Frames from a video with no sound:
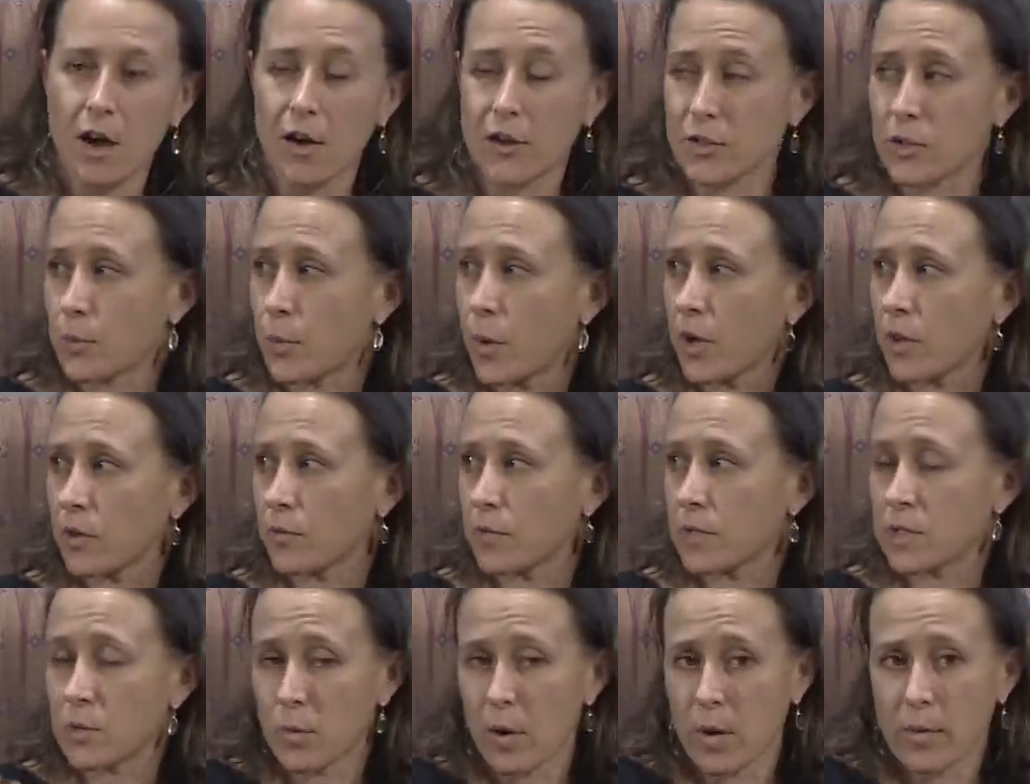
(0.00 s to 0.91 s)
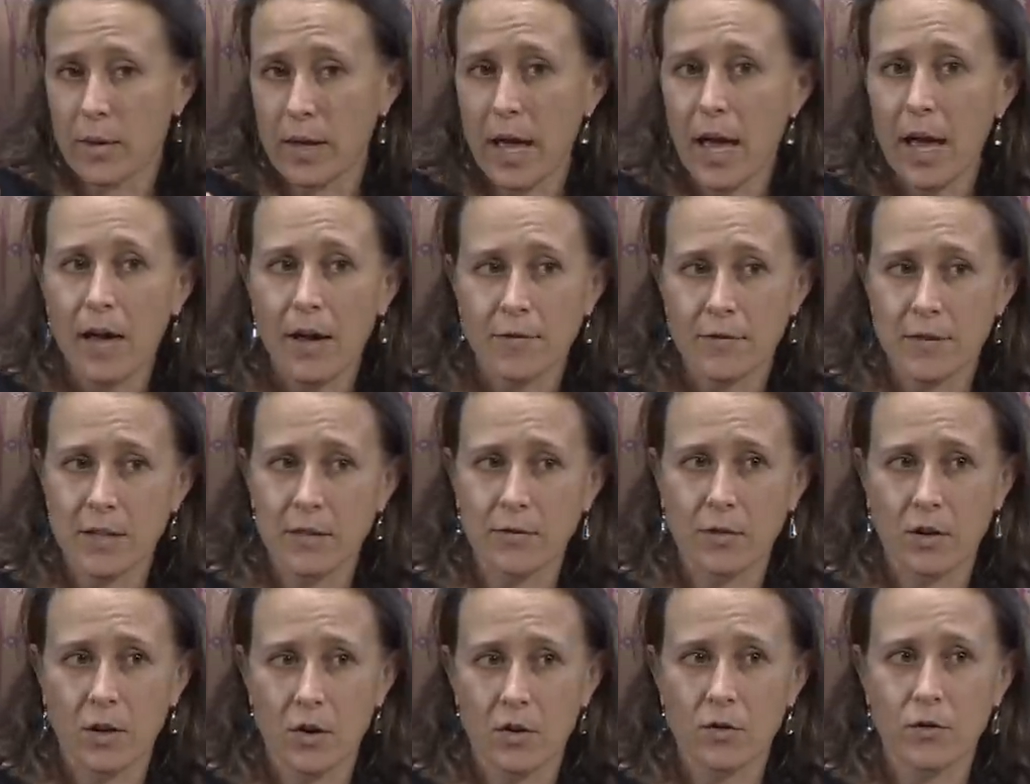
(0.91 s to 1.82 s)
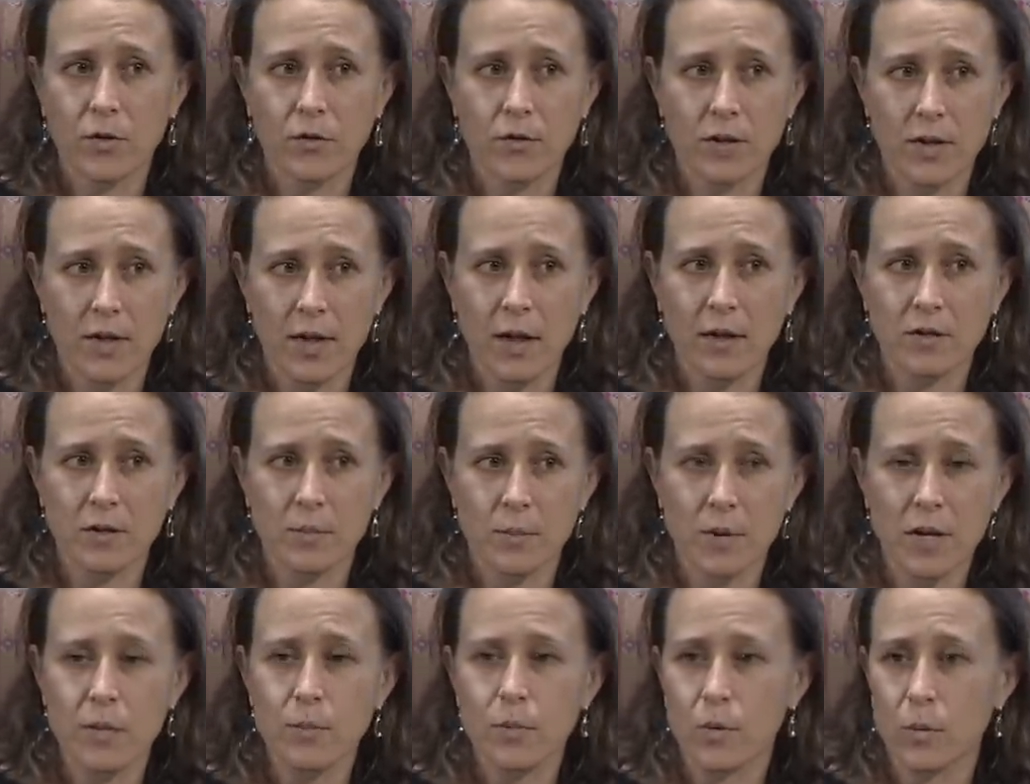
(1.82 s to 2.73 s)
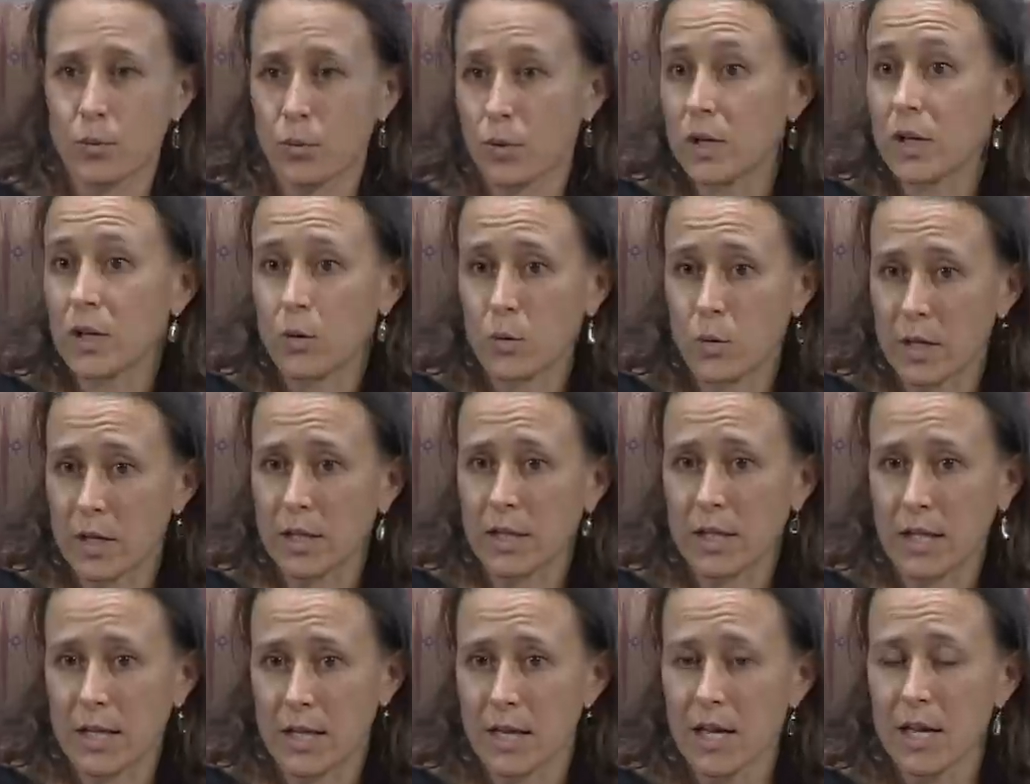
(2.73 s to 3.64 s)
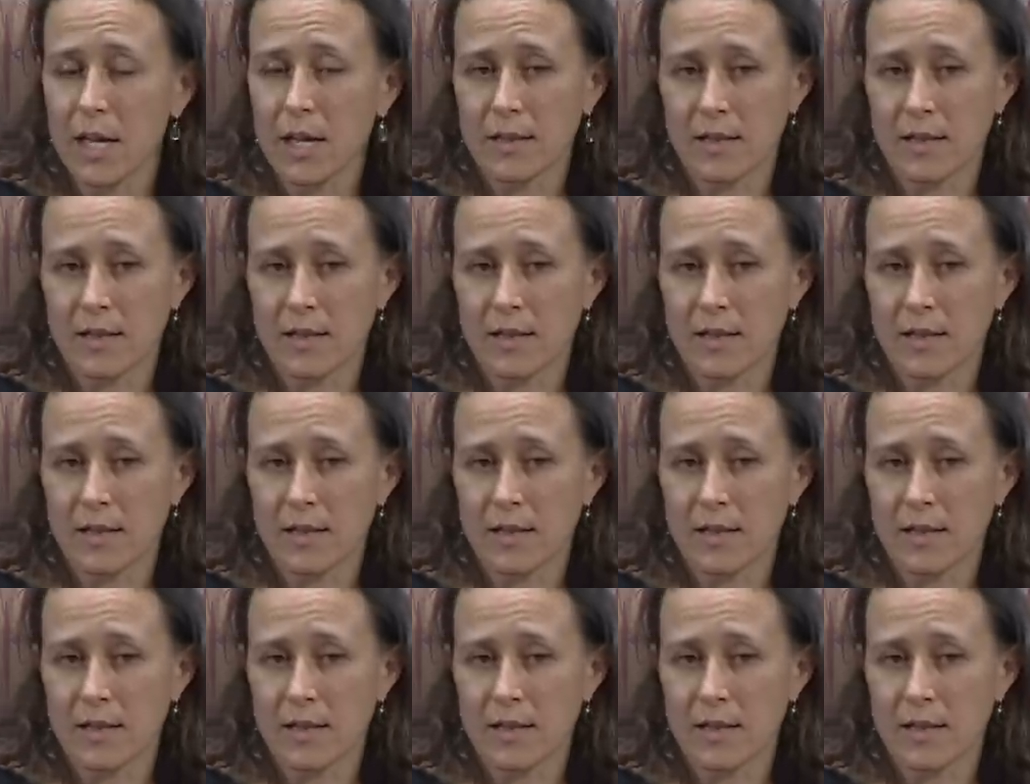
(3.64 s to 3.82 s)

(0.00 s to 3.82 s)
also part of the reason why we have 750,000 people pretty quickly